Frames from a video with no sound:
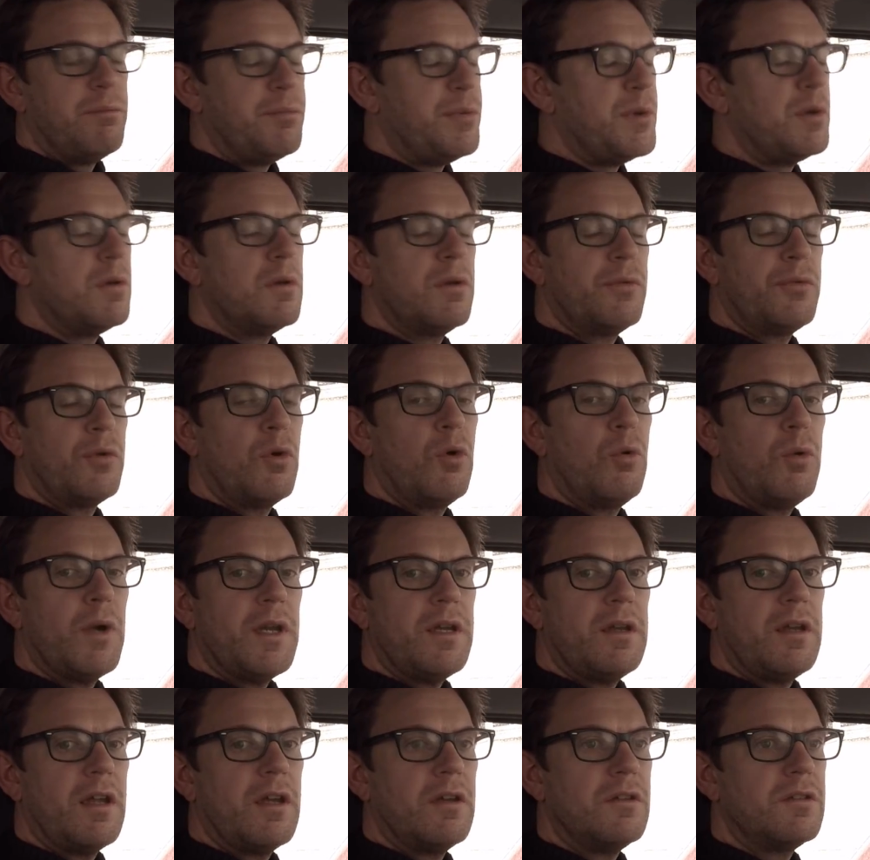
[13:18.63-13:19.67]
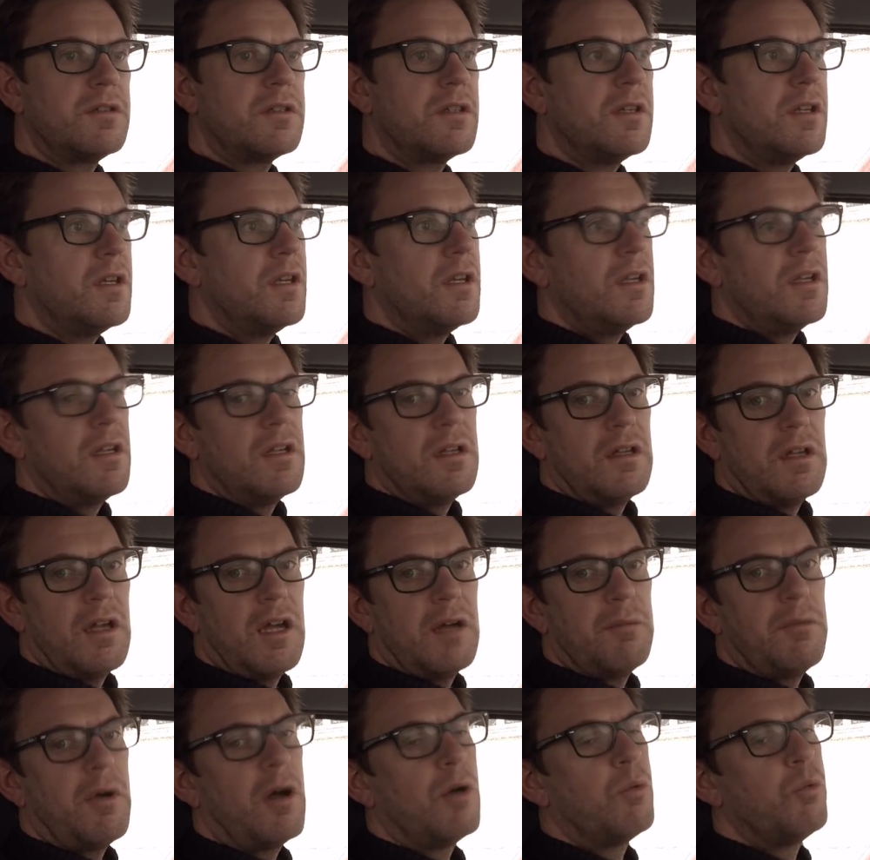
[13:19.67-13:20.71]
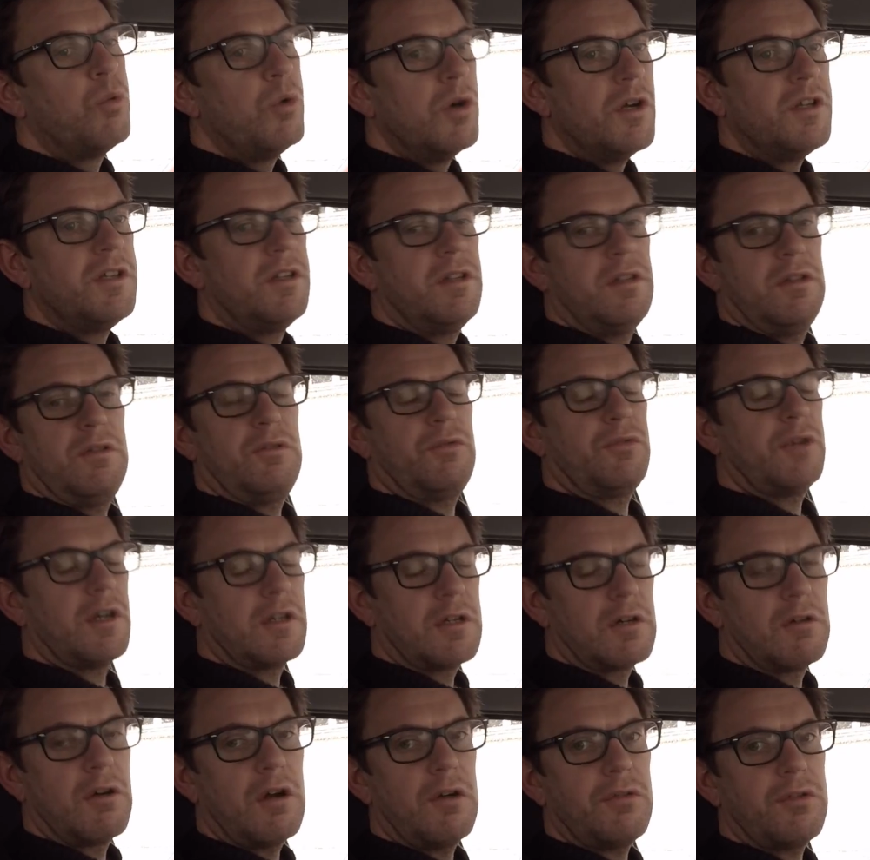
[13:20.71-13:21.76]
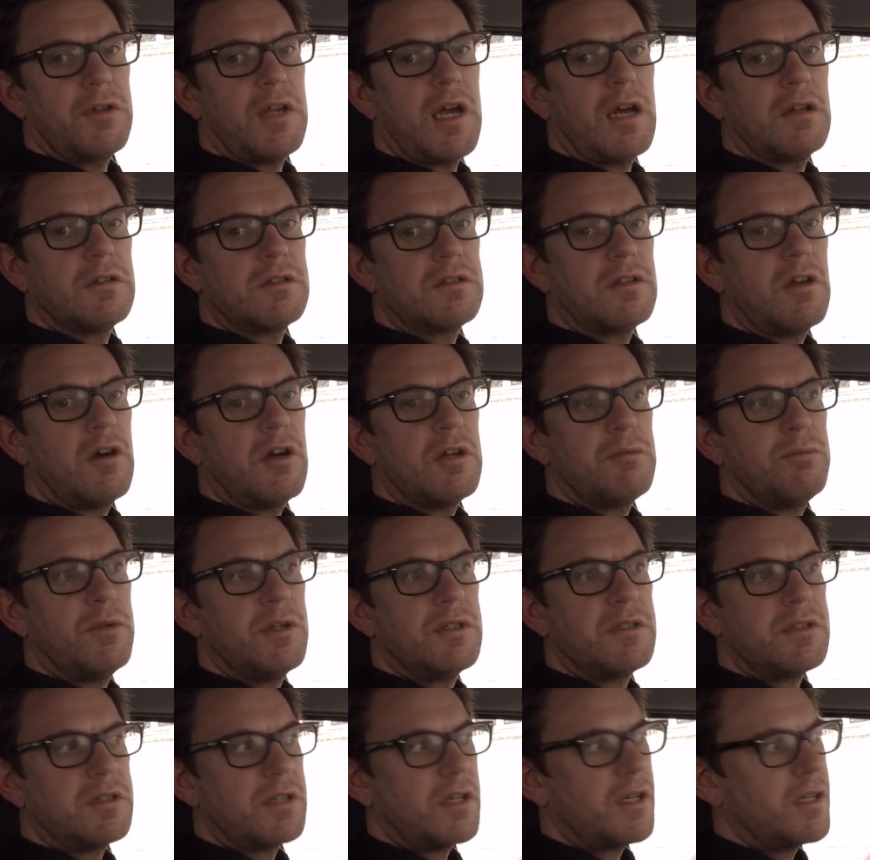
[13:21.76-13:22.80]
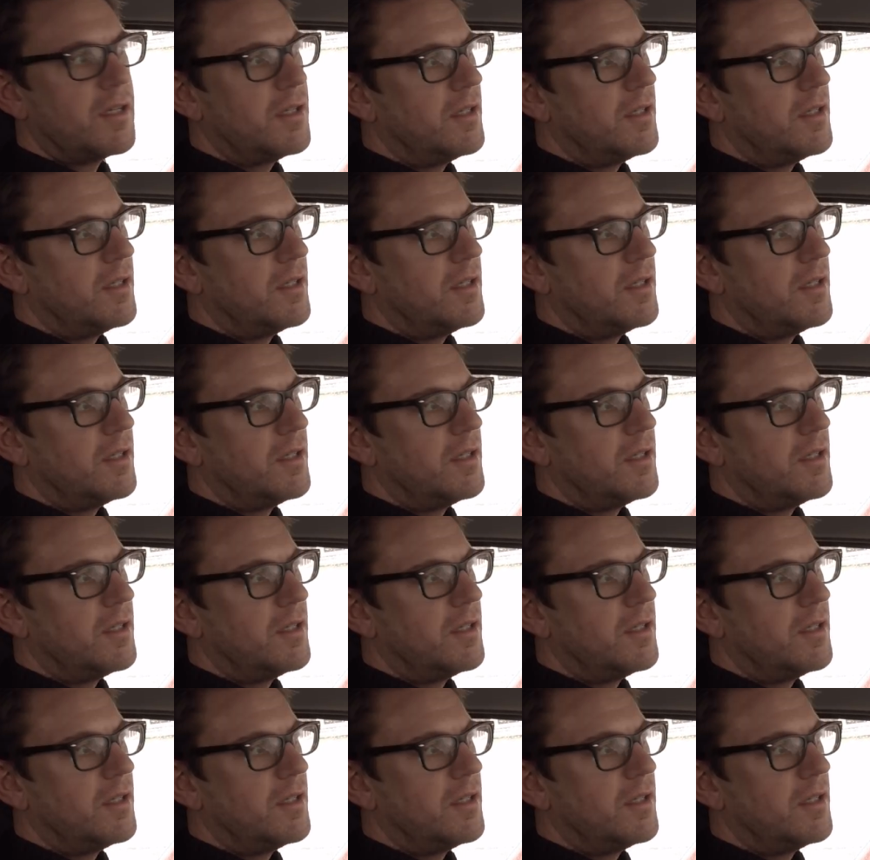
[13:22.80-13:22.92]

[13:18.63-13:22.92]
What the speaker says: beautiful windows. I would photograph the outside, but